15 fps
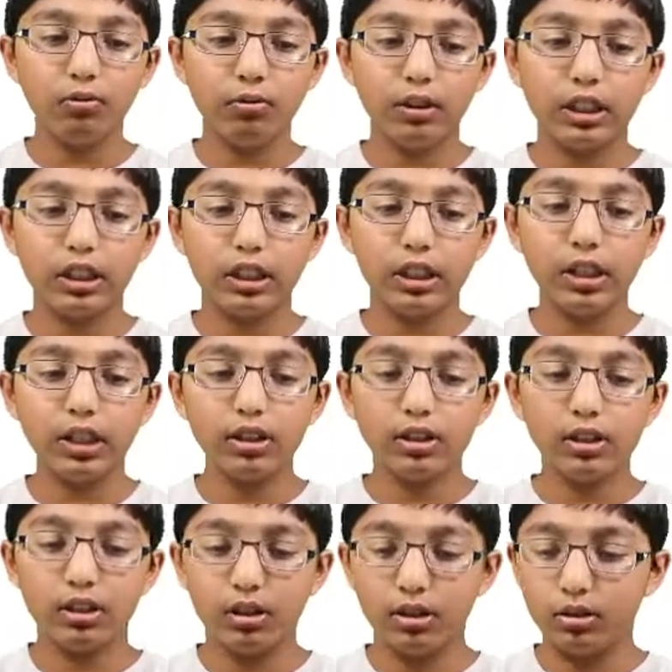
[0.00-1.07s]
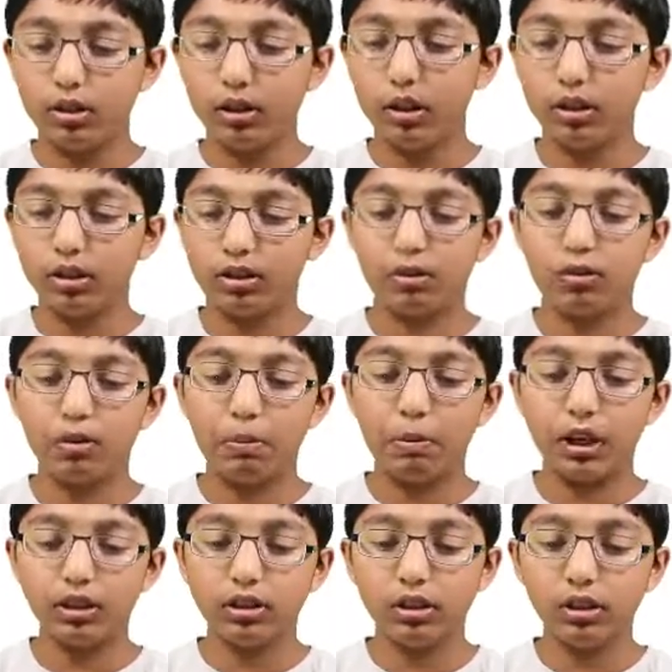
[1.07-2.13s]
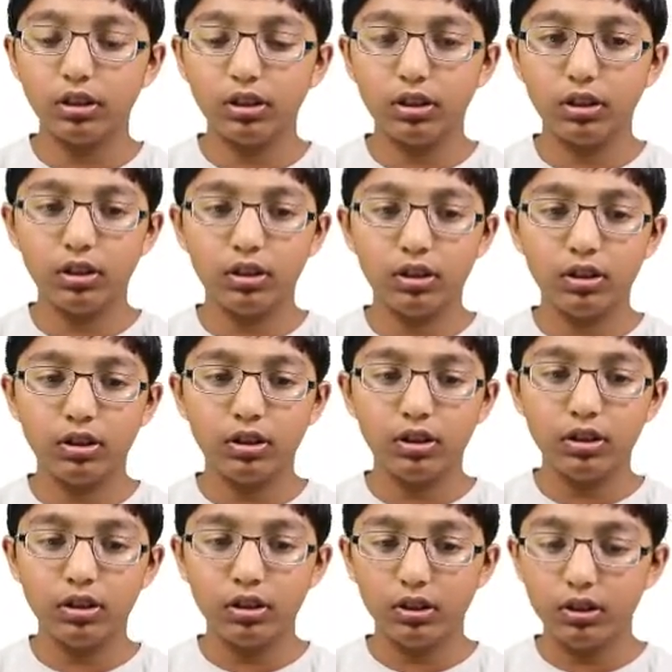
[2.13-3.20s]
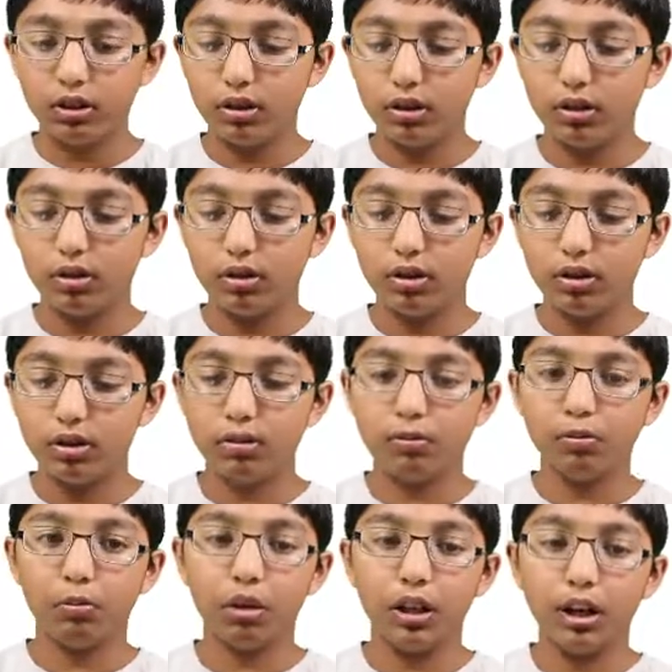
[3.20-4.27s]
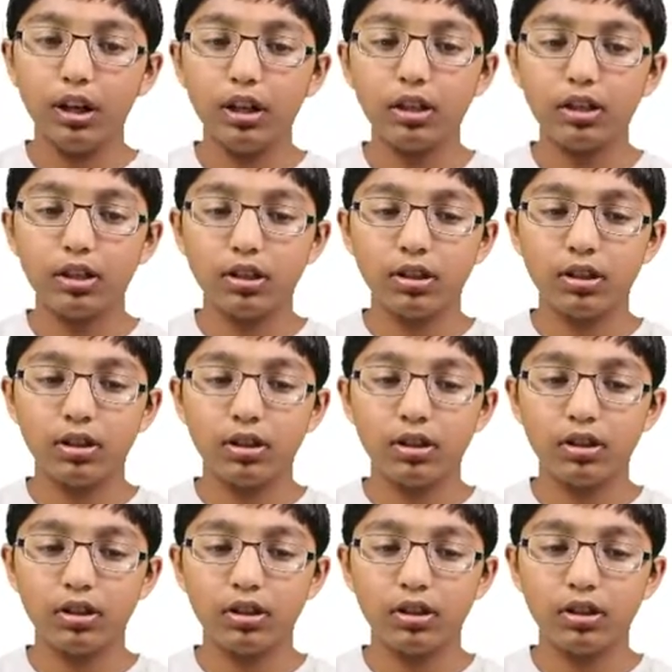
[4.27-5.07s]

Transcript: reset underscore button dot place